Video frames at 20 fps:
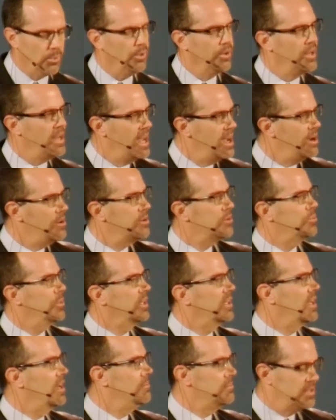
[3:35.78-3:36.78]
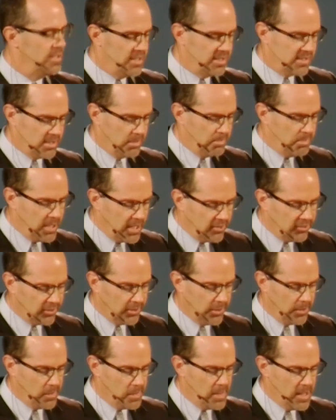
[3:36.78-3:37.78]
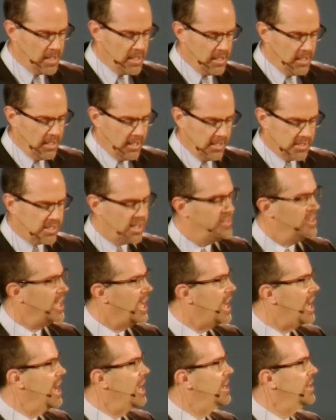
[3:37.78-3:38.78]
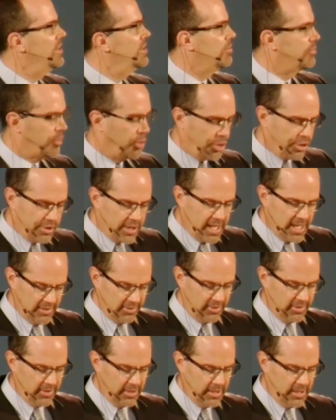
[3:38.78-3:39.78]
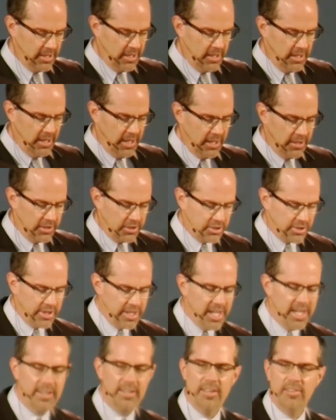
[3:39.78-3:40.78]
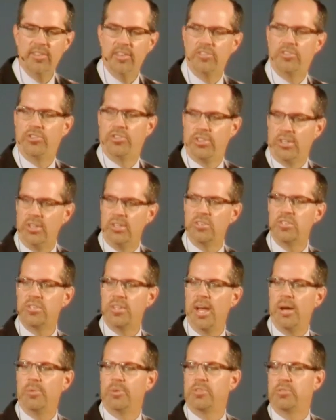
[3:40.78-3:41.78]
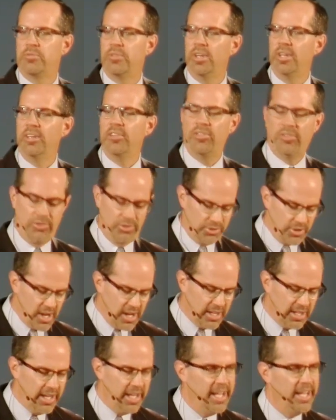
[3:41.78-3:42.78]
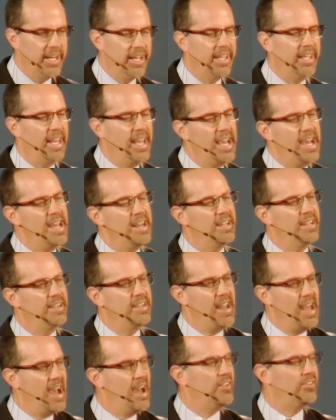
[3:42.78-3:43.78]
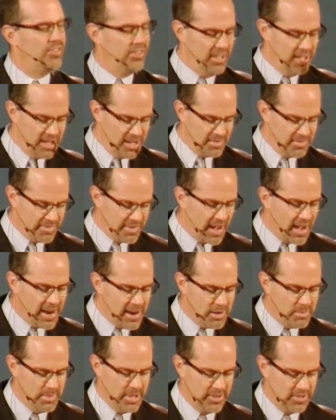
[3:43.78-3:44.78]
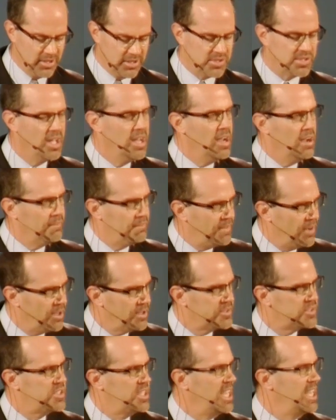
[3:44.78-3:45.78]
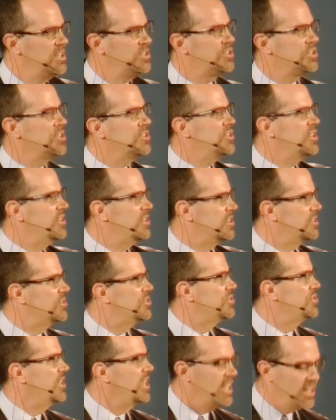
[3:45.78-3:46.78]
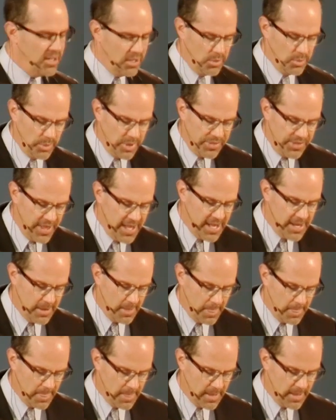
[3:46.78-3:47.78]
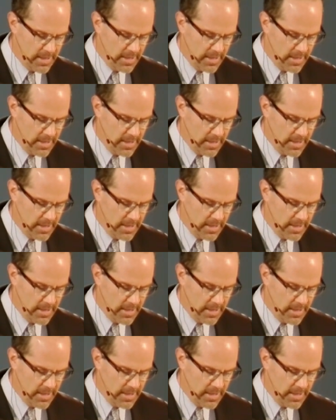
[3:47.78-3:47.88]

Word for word: Well, now as we come to this epistle, he's on the island of Crete. And Crete is a church that was really struggling in, again, a nasty environment. There's false teachers and there's sin within.